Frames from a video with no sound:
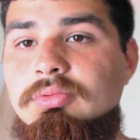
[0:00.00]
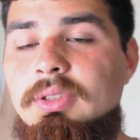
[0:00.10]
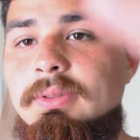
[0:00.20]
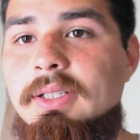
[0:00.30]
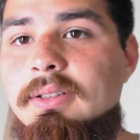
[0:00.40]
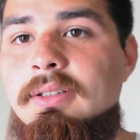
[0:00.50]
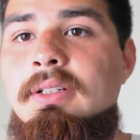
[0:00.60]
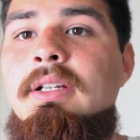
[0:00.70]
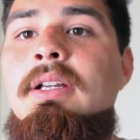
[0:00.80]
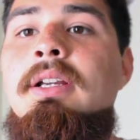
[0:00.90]
There we go.
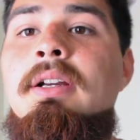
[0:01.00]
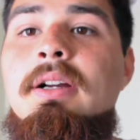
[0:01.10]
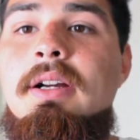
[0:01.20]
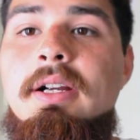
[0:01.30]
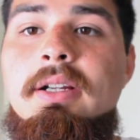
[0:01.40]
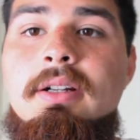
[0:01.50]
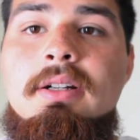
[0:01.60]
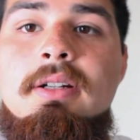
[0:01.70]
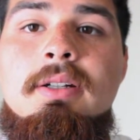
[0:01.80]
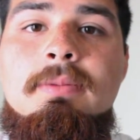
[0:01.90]
Alright,
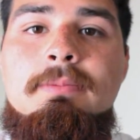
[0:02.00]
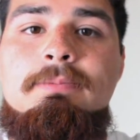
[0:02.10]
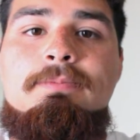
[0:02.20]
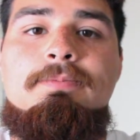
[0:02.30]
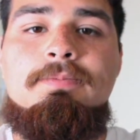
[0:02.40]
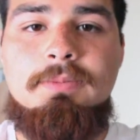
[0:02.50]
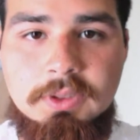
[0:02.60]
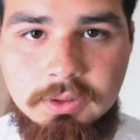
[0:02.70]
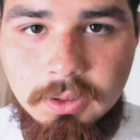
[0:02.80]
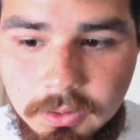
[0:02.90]
um,
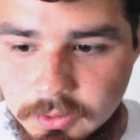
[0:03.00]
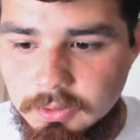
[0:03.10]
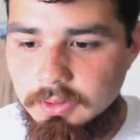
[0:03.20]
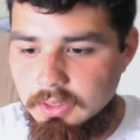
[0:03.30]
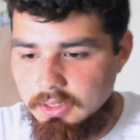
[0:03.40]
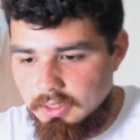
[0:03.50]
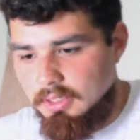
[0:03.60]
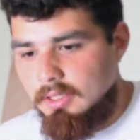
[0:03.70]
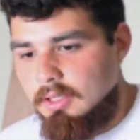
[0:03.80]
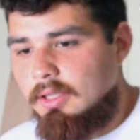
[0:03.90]
so,
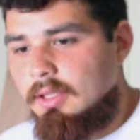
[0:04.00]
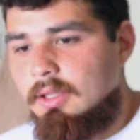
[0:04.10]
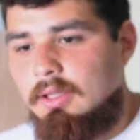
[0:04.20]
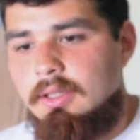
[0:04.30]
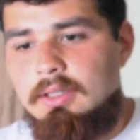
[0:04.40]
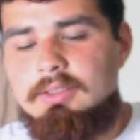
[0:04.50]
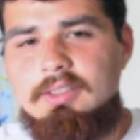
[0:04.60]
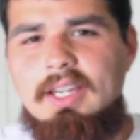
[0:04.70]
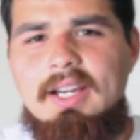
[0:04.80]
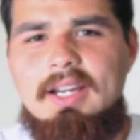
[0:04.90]

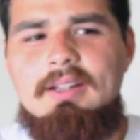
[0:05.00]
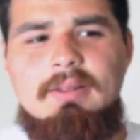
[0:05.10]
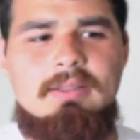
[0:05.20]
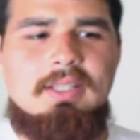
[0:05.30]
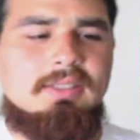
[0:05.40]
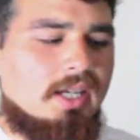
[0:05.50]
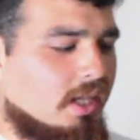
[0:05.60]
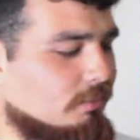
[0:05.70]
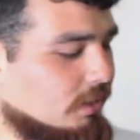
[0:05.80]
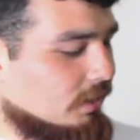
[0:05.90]
so yeah, around that
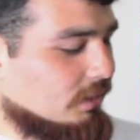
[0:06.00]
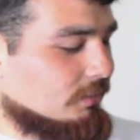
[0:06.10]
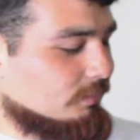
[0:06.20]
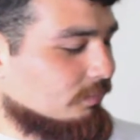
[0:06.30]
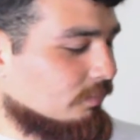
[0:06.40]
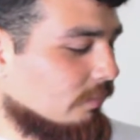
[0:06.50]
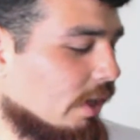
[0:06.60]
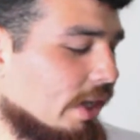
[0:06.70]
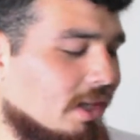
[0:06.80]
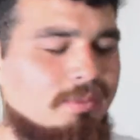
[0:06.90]
time, um,
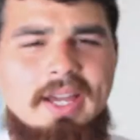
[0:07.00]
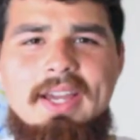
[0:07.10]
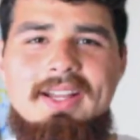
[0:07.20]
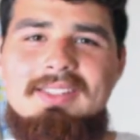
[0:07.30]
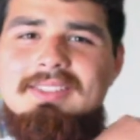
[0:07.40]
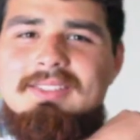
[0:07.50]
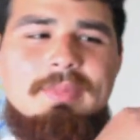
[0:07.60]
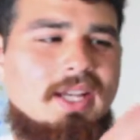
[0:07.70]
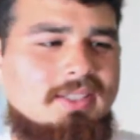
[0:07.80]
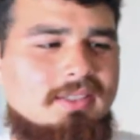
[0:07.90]
I got my hand
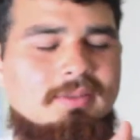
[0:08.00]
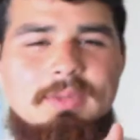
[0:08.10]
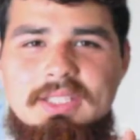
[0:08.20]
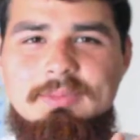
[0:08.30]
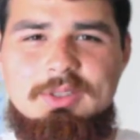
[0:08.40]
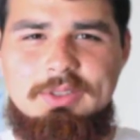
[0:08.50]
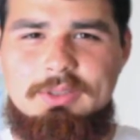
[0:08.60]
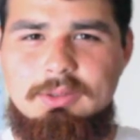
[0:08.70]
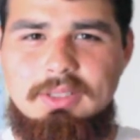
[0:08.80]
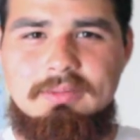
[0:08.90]
smashed in
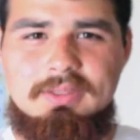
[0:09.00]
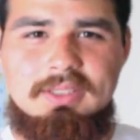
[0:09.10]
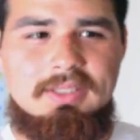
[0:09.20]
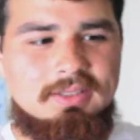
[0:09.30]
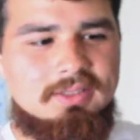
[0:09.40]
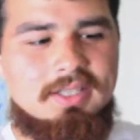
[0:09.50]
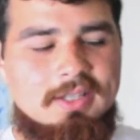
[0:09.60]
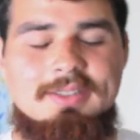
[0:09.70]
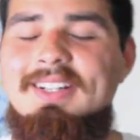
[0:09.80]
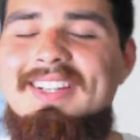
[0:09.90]
between two dumpsters.
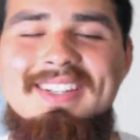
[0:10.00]
I don't.